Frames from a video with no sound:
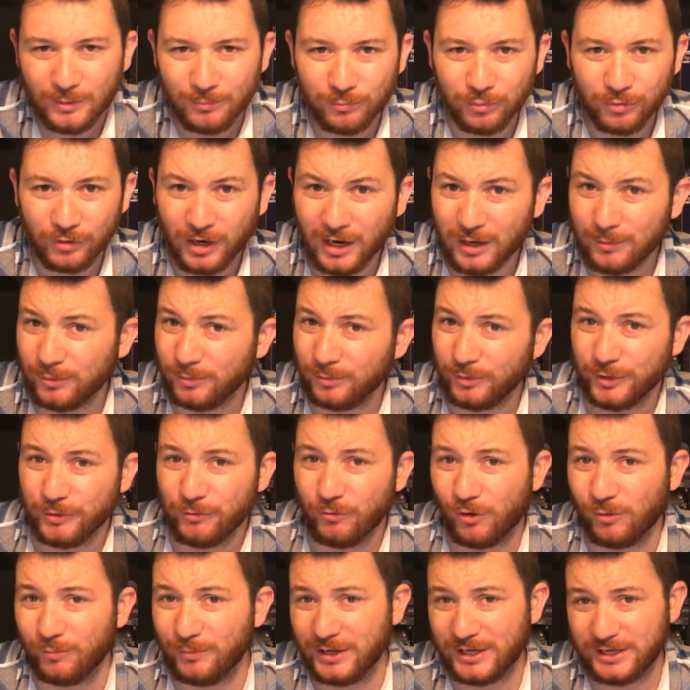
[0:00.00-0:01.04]
probably
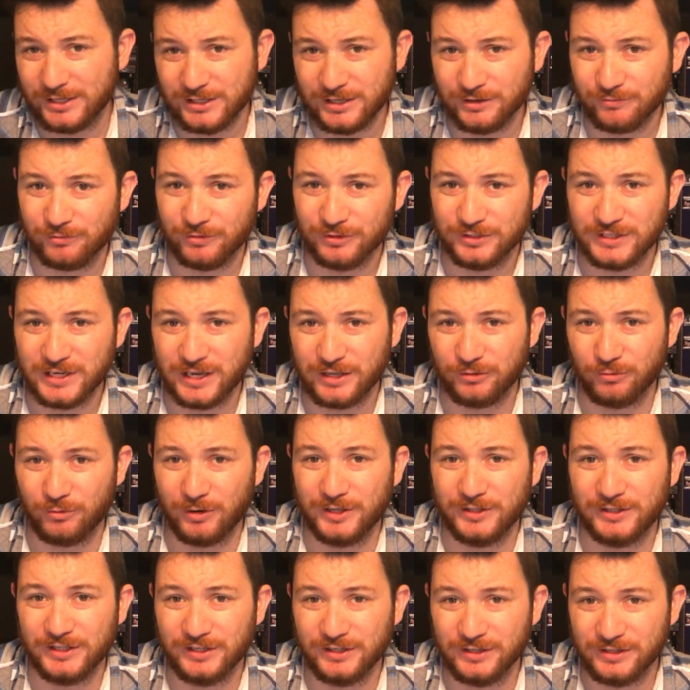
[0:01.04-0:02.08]
won't make a difference either
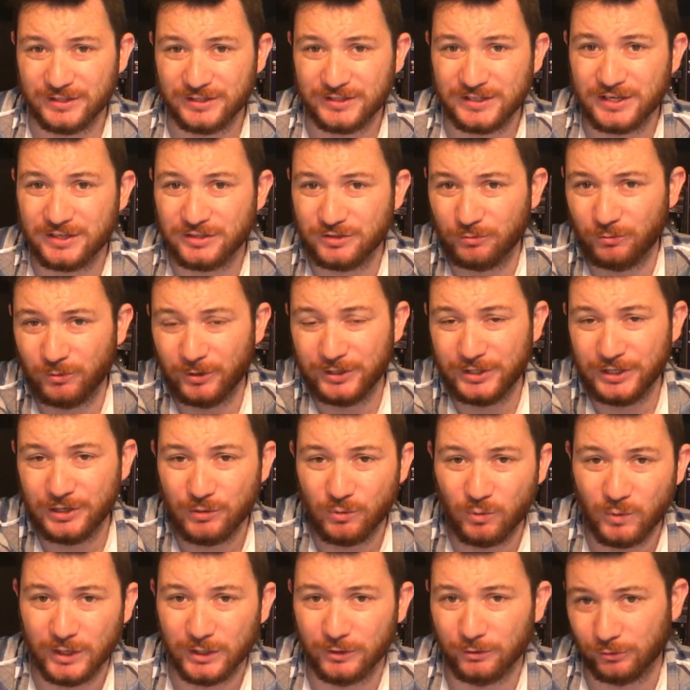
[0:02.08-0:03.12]
way at the end of the season, whether
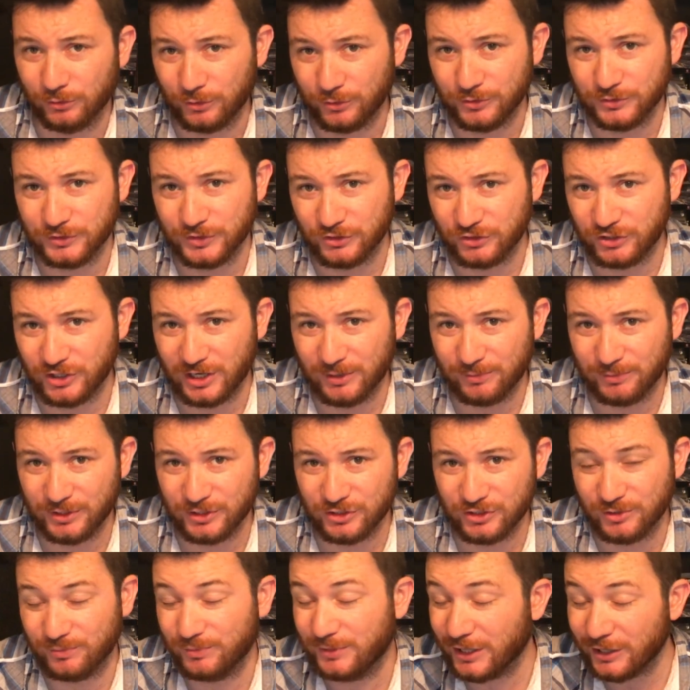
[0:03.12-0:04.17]
you win or lose the
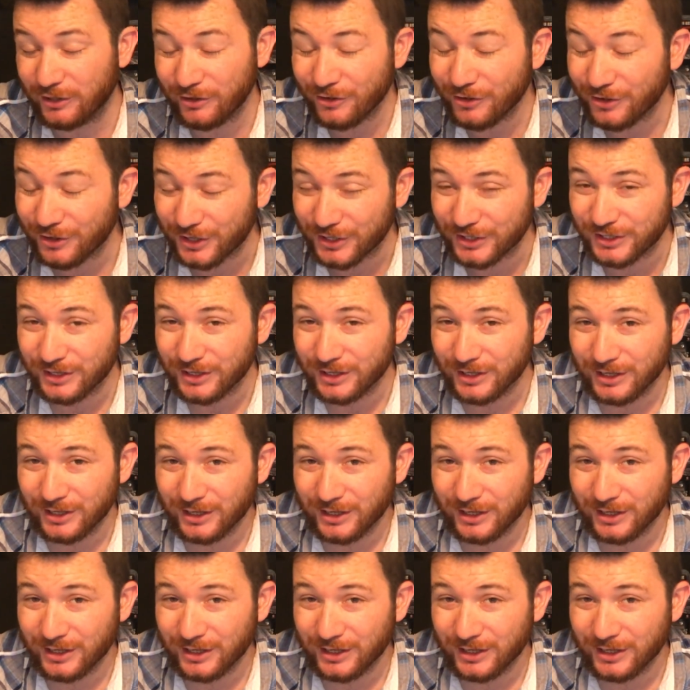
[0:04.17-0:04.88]
championship. They could.